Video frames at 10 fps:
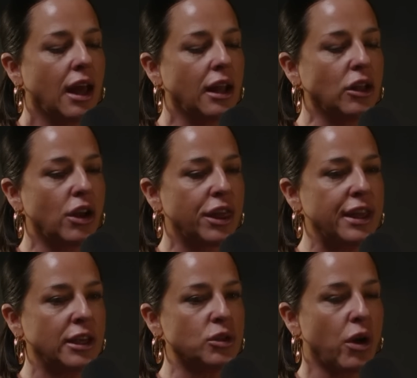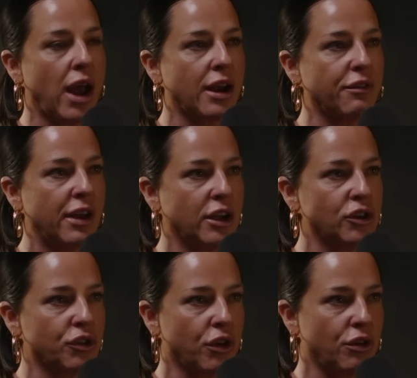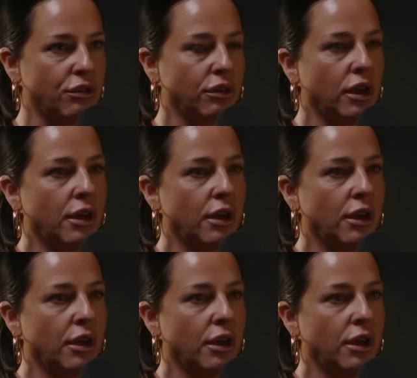a lot of things were out of our control.